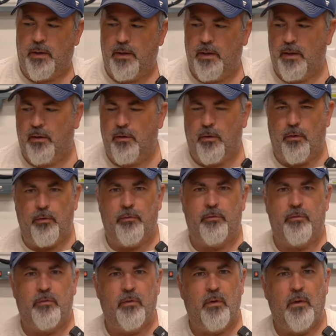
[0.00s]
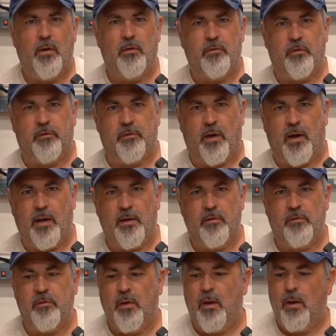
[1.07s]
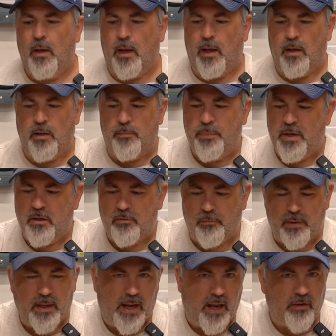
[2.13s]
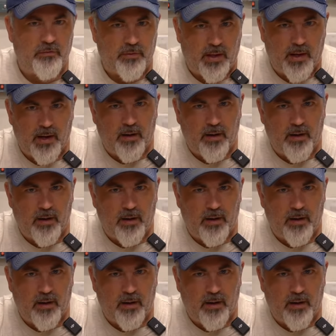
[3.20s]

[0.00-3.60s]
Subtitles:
enclosed designs. And the P3 has that,